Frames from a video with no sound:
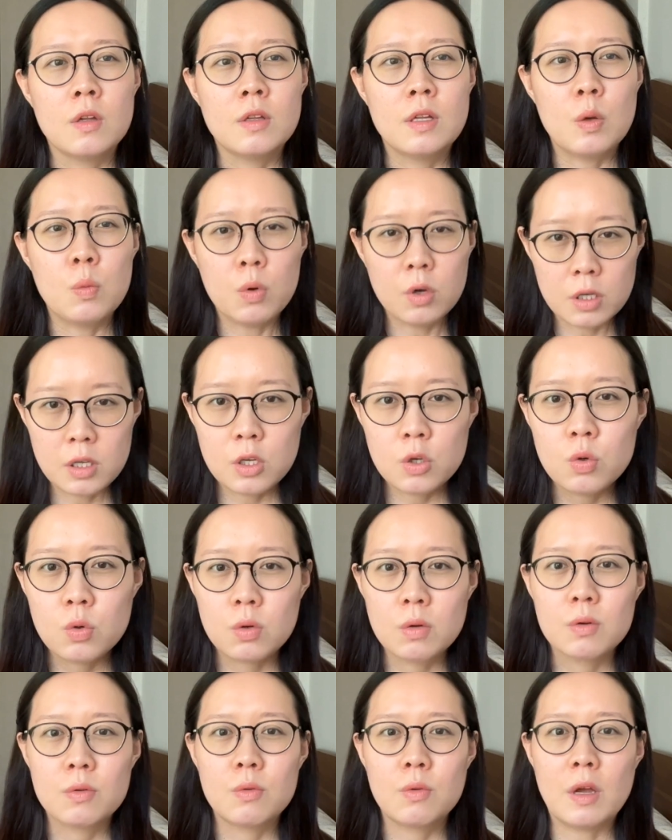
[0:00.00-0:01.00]
they will heal
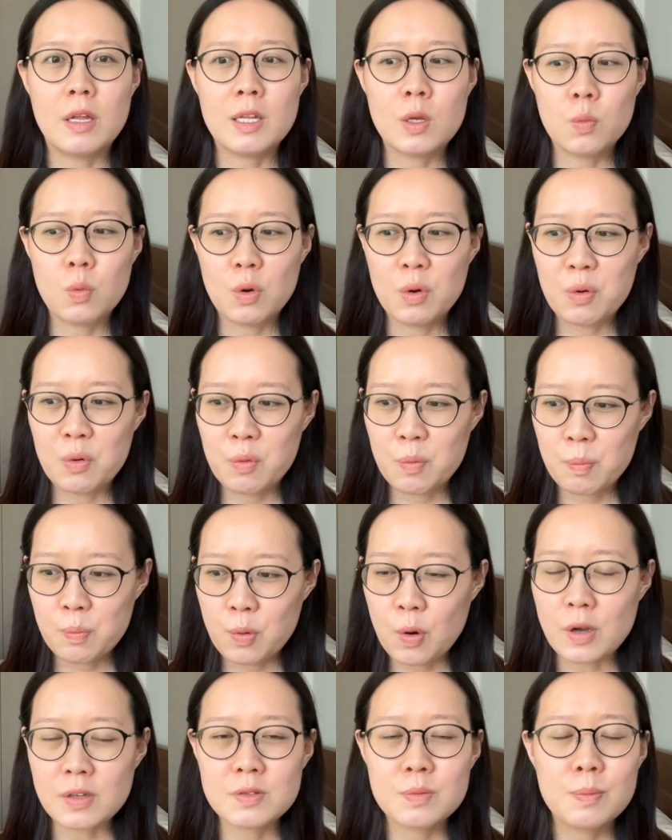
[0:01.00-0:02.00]
and they will
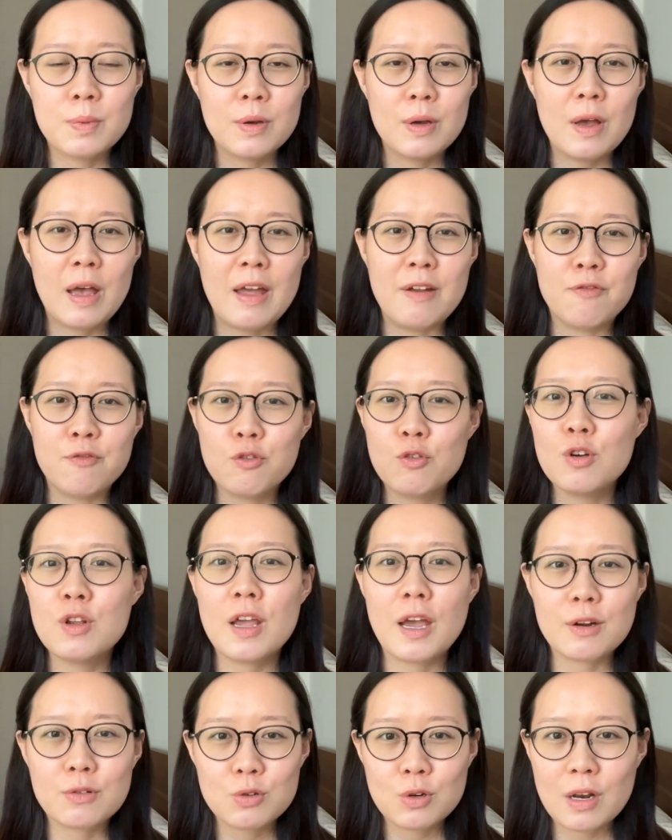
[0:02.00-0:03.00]
prosper and fully
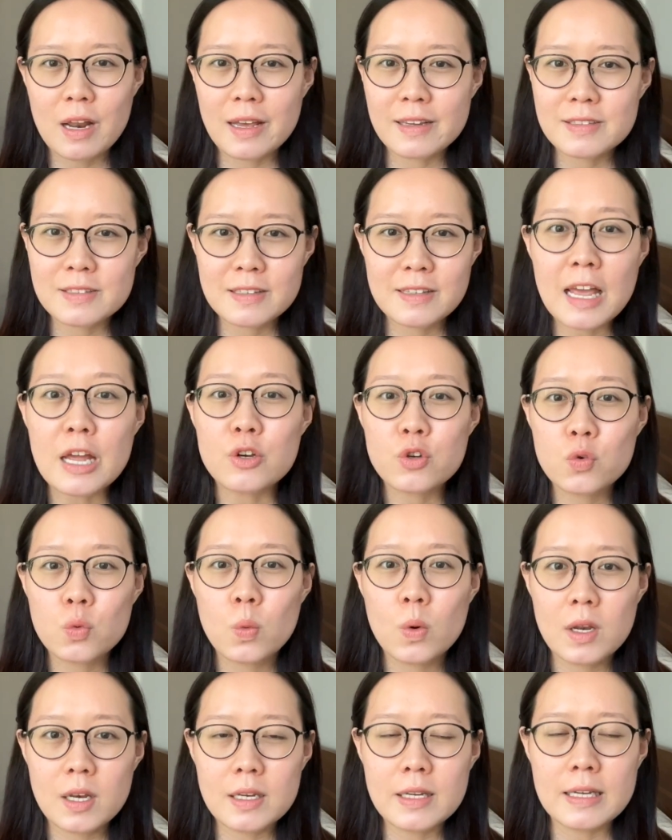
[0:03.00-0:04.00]
actualize
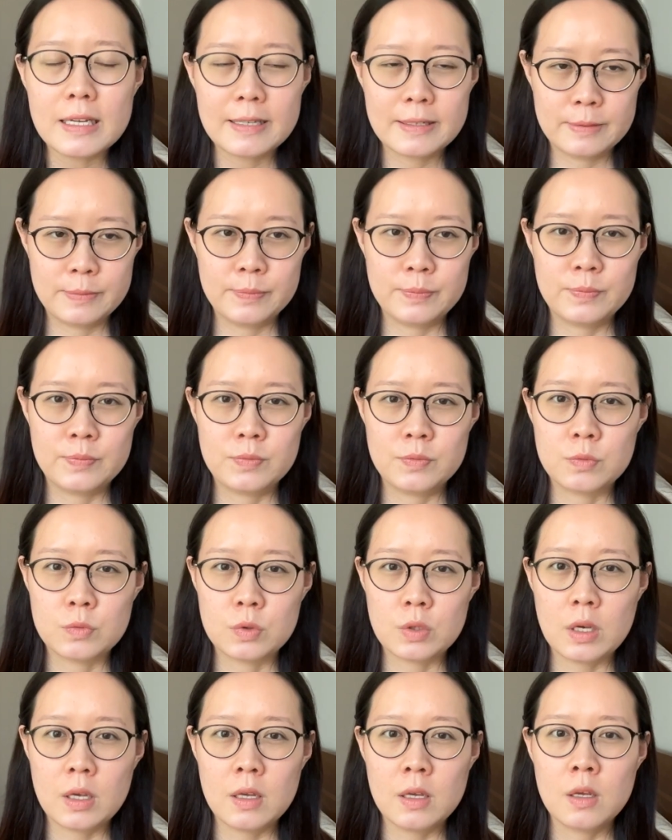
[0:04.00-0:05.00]
naturally.
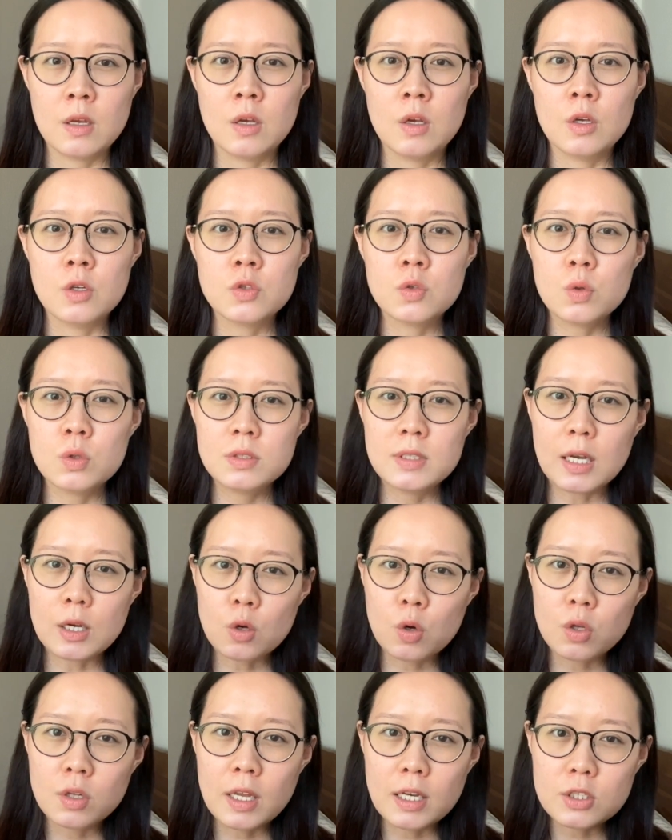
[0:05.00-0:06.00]
Okay, so it's that
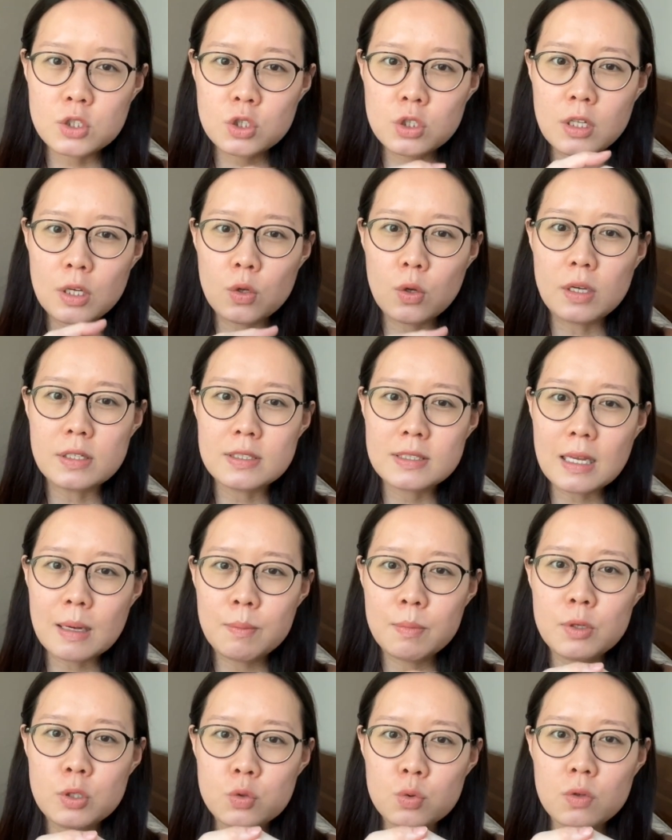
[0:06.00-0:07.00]
connection that you
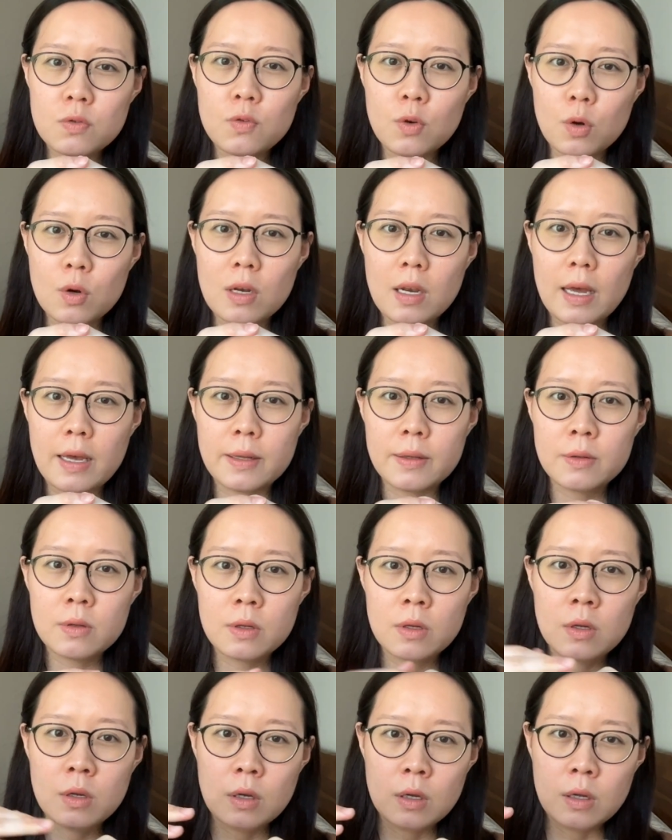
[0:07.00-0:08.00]
establish with your client,
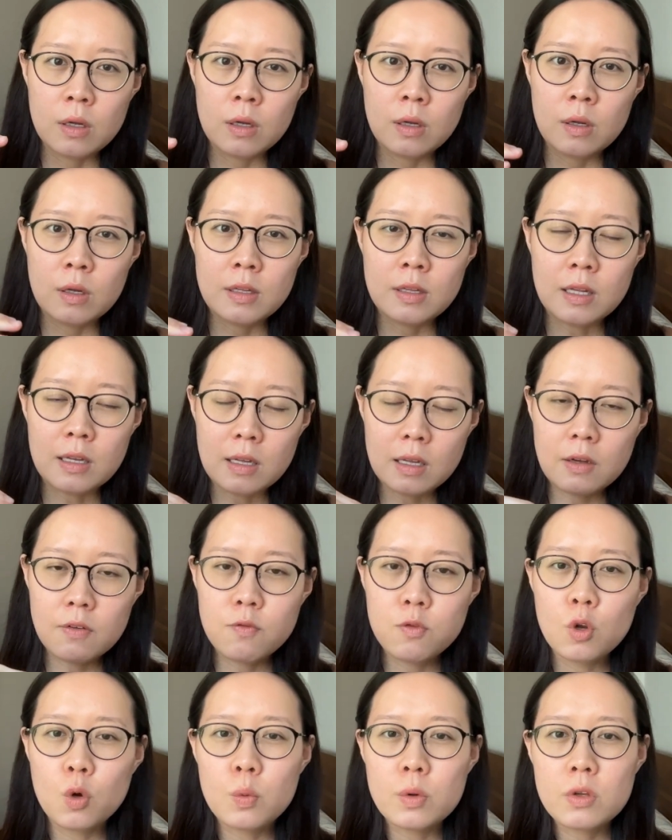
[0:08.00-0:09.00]
the love
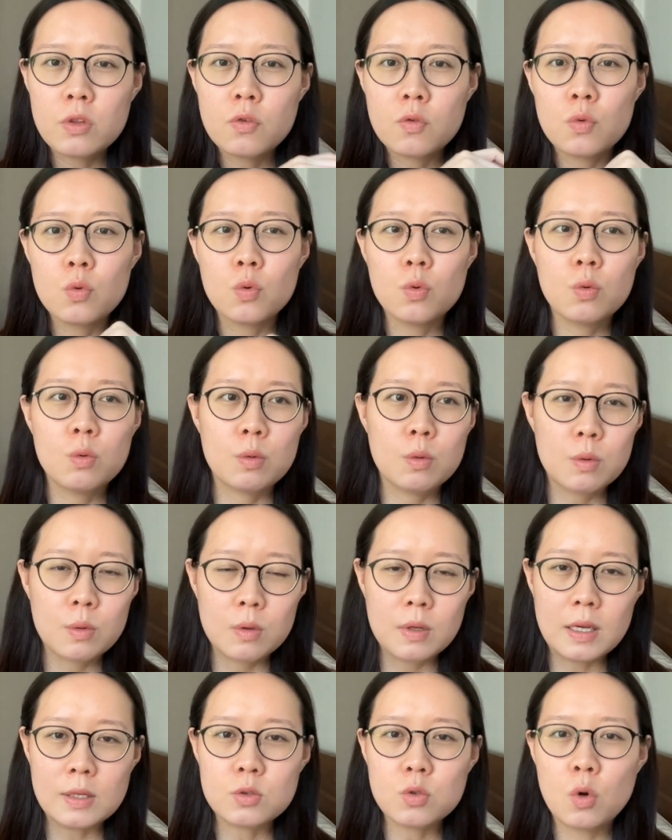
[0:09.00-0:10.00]
flowing through,
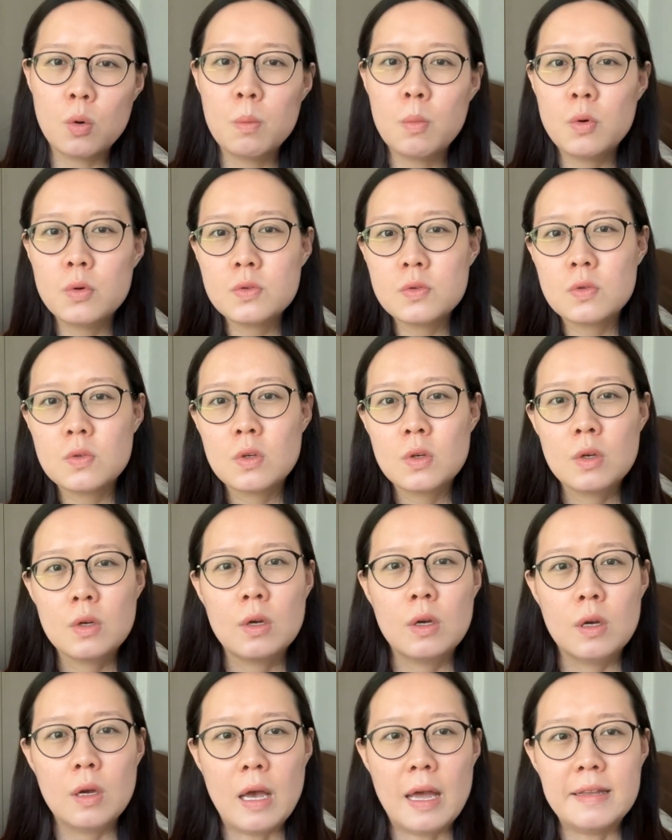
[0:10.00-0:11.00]
that's almost
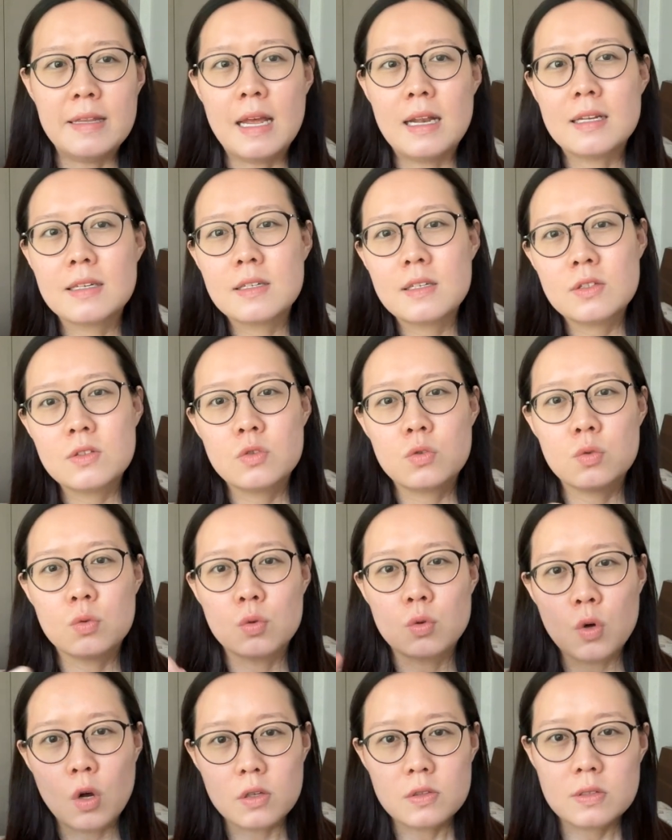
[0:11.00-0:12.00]
analogous to
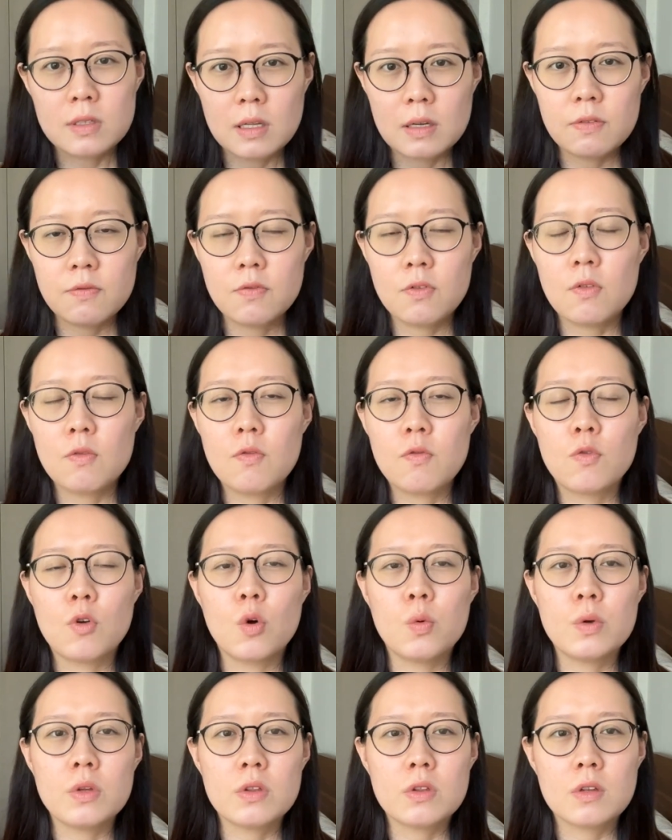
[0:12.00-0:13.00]
God's love
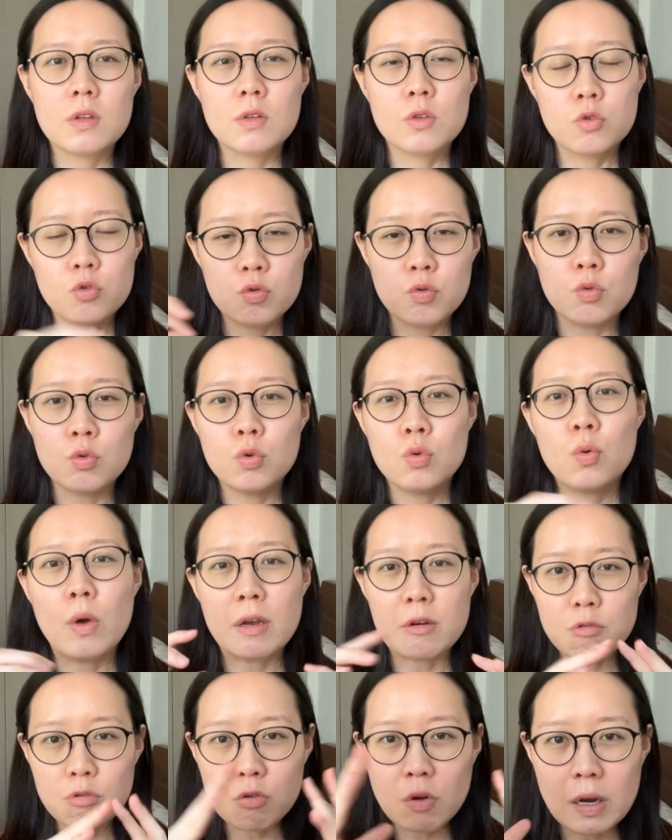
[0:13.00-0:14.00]
flowing through you
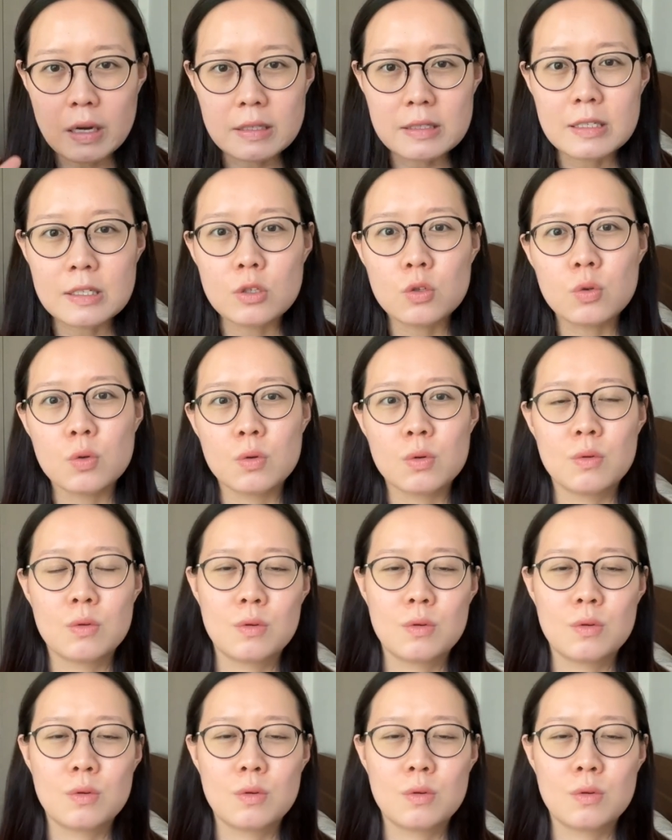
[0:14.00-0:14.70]
and creating you.